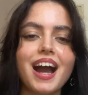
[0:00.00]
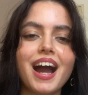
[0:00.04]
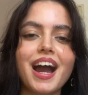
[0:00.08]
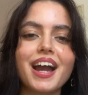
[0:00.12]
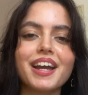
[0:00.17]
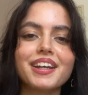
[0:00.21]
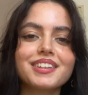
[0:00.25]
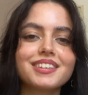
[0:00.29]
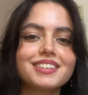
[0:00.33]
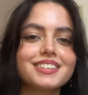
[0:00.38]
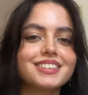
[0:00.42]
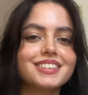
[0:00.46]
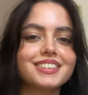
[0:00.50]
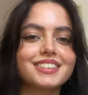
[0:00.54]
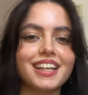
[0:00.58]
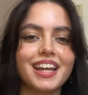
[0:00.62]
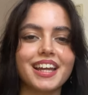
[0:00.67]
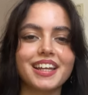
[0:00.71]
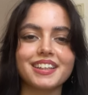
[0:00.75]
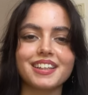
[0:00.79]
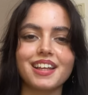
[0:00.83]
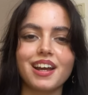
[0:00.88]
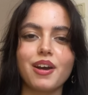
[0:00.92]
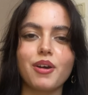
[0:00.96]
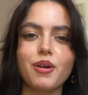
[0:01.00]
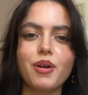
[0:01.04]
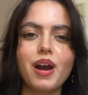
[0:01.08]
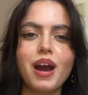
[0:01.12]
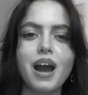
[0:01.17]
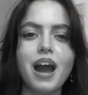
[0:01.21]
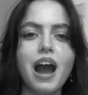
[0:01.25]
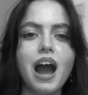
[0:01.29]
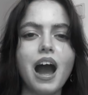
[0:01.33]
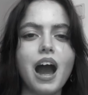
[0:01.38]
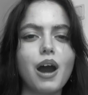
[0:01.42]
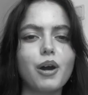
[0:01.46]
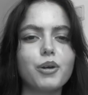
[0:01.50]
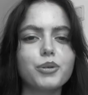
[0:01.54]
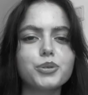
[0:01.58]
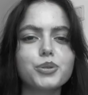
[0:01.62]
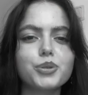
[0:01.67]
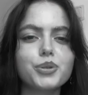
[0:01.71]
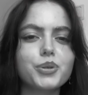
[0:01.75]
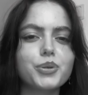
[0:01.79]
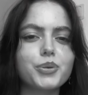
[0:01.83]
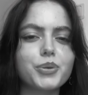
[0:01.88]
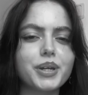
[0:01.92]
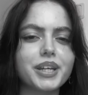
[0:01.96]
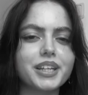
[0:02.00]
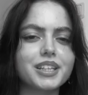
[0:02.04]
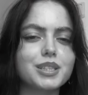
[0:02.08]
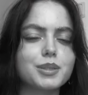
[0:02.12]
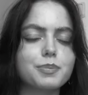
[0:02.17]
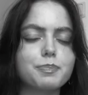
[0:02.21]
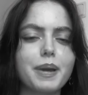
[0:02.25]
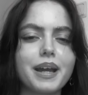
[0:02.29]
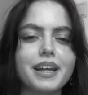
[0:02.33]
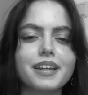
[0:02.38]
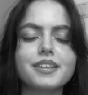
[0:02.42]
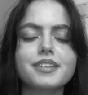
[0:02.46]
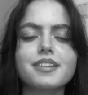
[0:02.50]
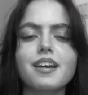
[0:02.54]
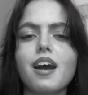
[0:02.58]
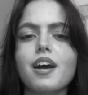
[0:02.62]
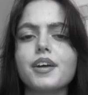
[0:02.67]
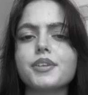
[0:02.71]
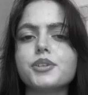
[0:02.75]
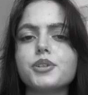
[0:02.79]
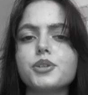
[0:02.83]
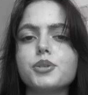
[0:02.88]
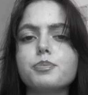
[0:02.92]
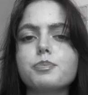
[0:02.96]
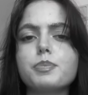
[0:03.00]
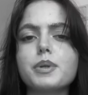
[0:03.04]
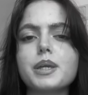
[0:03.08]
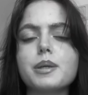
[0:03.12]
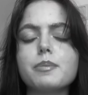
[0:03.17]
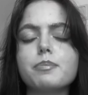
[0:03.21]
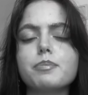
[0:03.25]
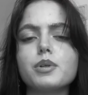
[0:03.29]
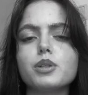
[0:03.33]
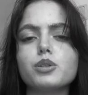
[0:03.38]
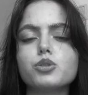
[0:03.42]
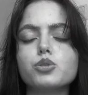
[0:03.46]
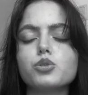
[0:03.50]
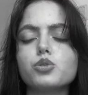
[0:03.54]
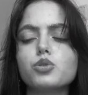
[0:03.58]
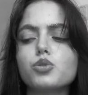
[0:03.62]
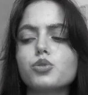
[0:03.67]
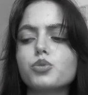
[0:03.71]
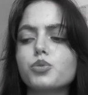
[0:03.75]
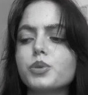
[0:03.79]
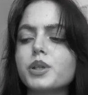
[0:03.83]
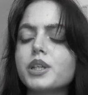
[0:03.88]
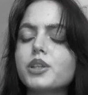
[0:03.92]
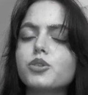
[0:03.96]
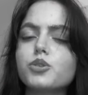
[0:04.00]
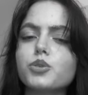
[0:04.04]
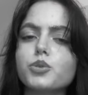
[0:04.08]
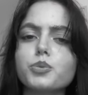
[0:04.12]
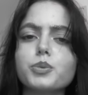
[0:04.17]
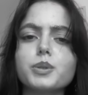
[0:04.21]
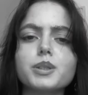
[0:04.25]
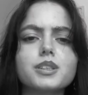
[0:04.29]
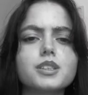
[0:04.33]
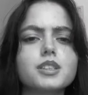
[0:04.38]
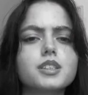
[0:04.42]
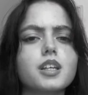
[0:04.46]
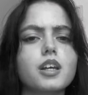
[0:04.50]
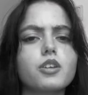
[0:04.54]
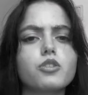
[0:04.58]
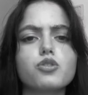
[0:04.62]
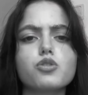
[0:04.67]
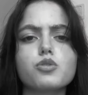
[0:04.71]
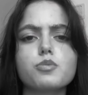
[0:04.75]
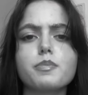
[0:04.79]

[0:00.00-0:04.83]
I could say now, how do you expect other people to treat you with such